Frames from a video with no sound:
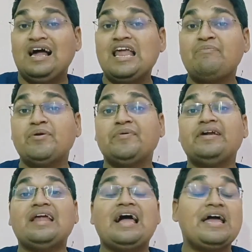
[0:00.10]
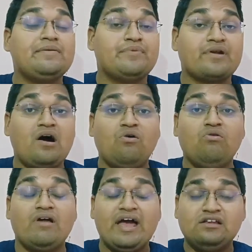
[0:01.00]
Hello everyone, I am
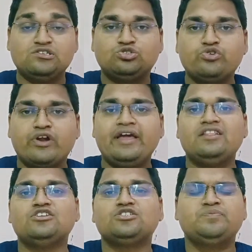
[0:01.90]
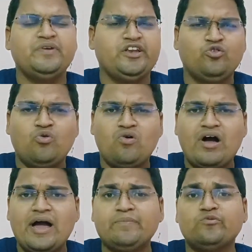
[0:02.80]
Rahul and today in this
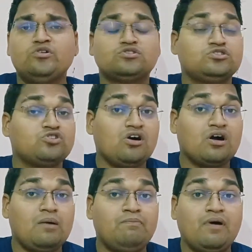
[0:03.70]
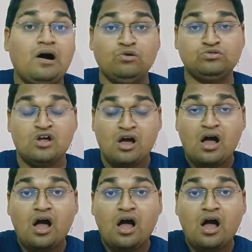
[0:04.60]
video I am going to talk about